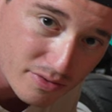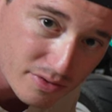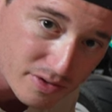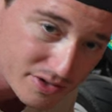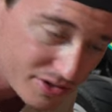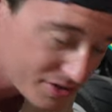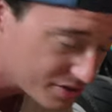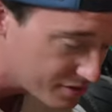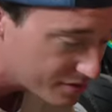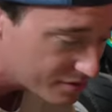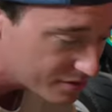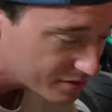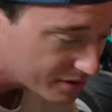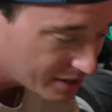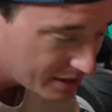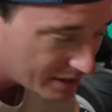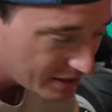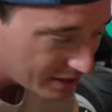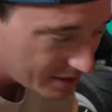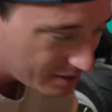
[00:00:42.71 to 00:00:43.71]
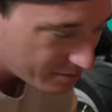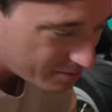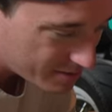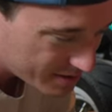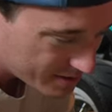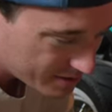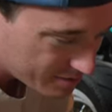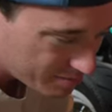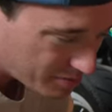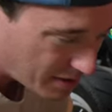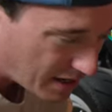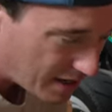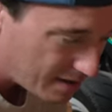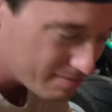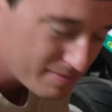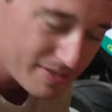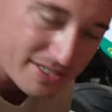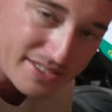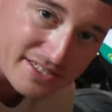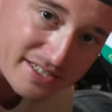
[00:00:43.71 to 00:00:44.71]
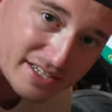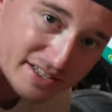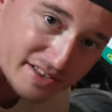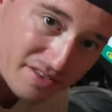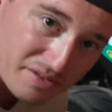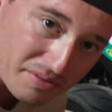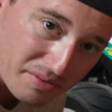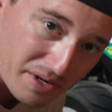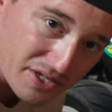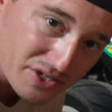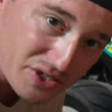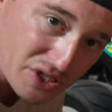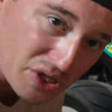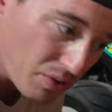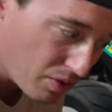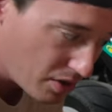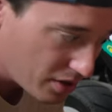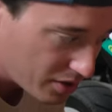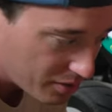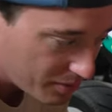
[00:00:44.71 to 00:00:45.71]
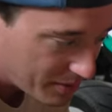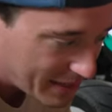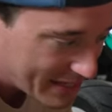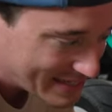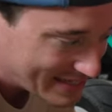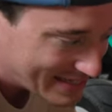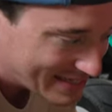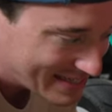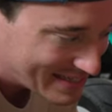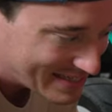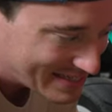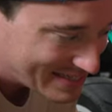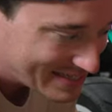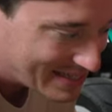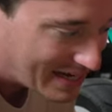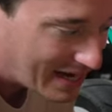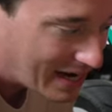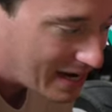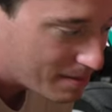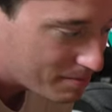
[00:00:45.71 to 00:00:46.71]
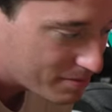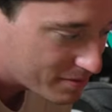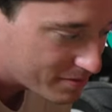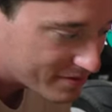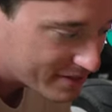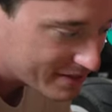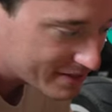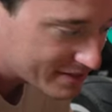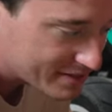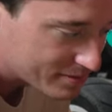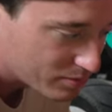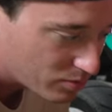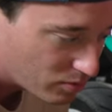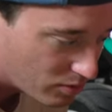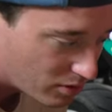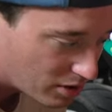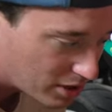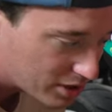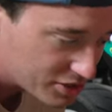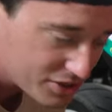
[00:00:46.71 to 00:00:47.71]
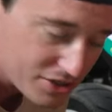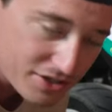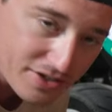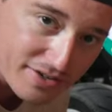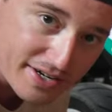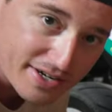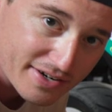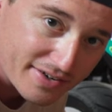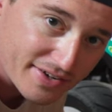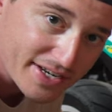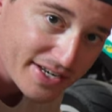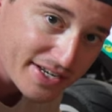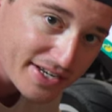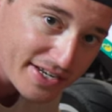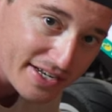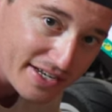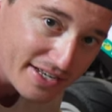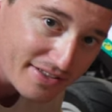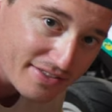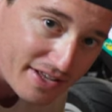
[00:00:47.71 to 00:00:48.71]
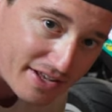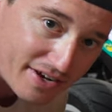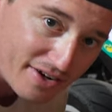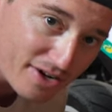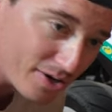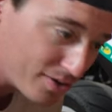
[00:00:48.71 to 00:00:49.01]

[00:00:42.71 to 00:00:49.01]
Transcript: or two, but the problem is that the threads go all the way to the top of this washer area and that